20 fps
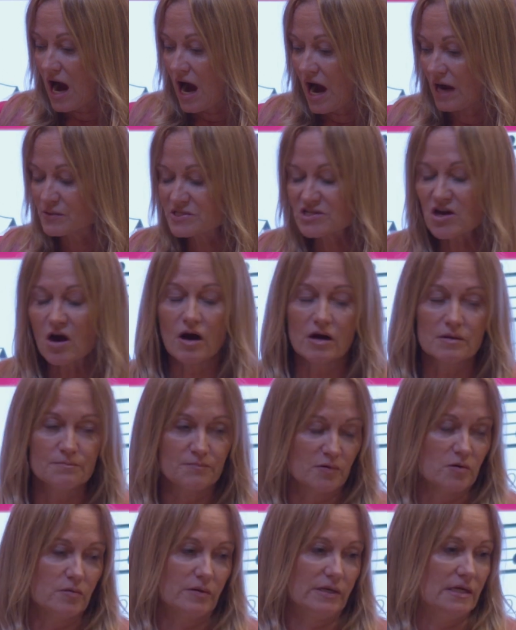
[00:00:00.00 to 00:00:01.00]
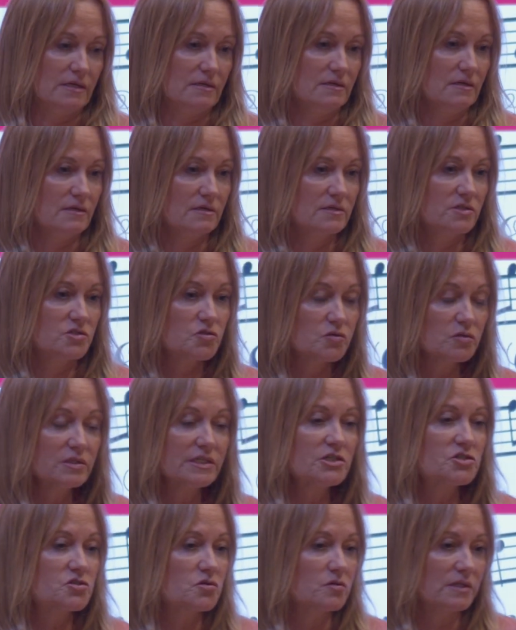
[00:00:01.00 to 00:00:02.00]
I was heartbroken,
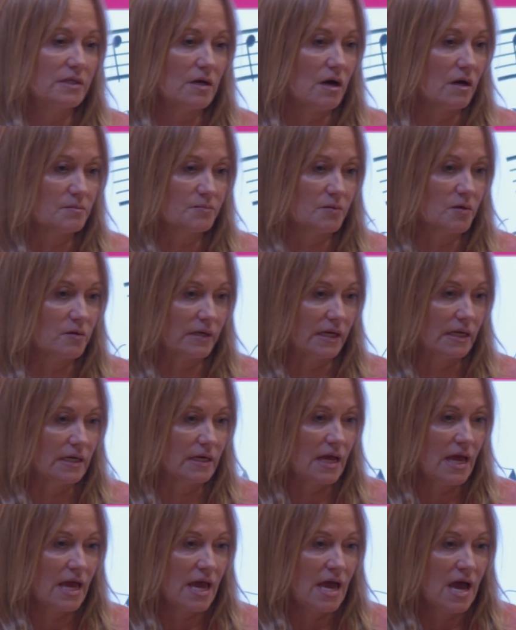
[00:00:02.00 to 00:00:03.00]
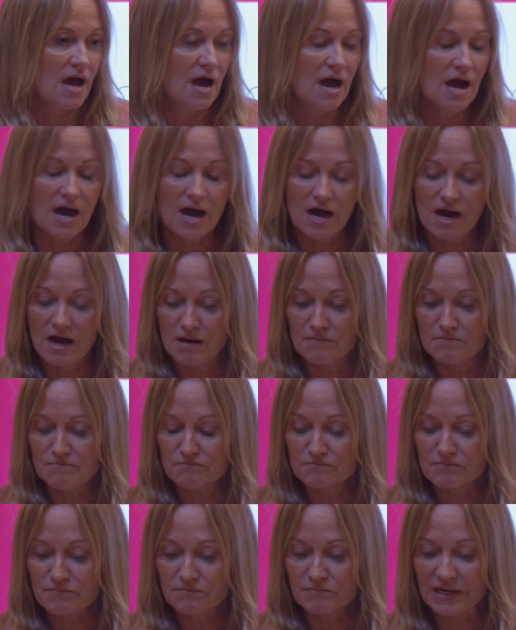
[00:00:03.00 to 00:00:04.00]
truly, truly heartbroken.
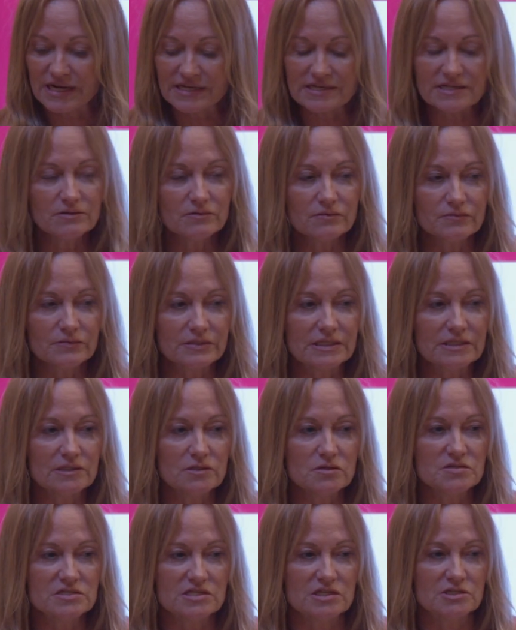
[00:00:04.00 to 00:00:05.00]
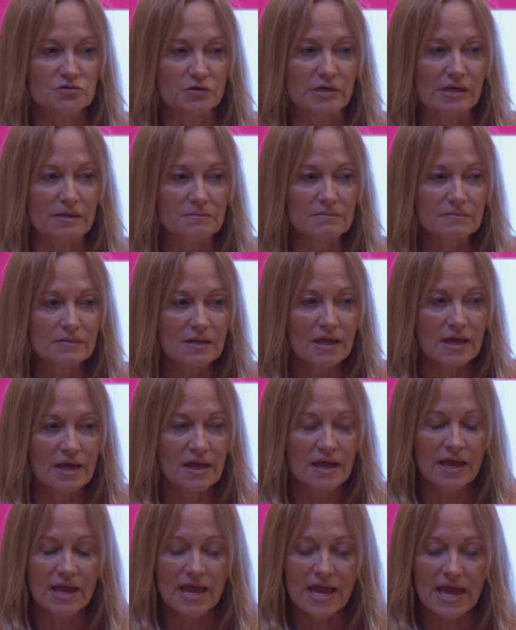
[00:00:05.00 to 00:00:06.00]
But I didn't really lose the dream.
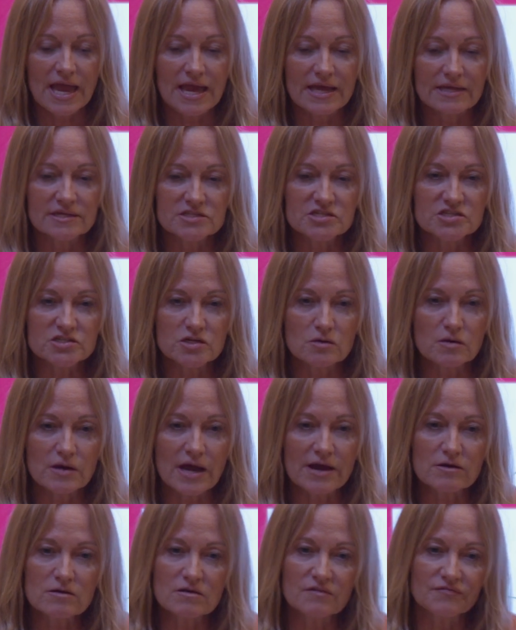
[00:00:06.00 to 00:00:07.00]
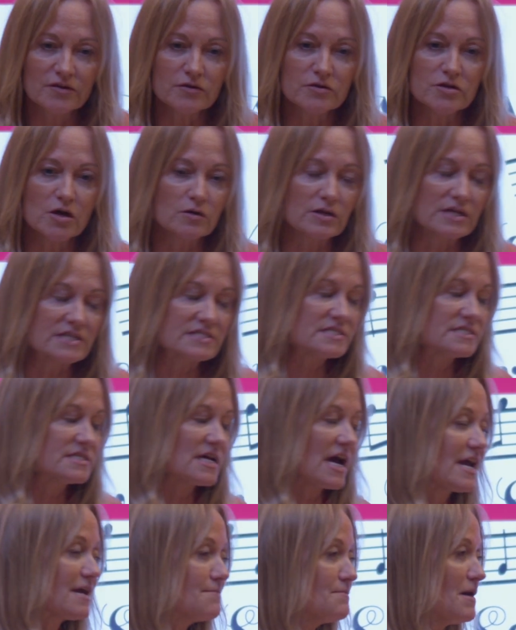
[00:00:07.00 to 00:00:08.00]
And so I don't know if you noticed,
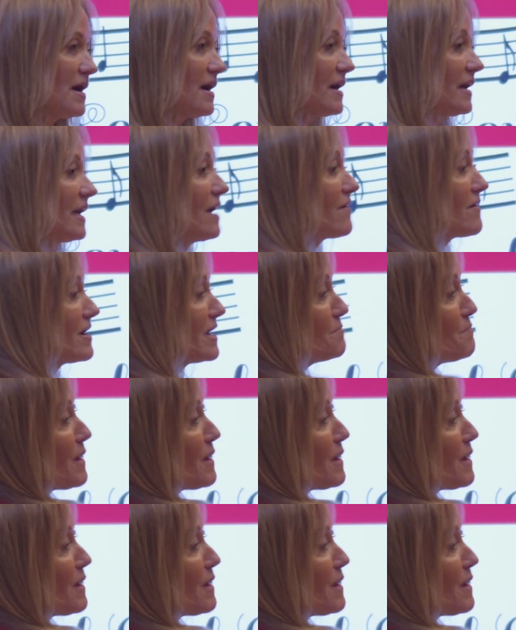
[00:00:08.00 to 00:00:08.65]
I am carrying a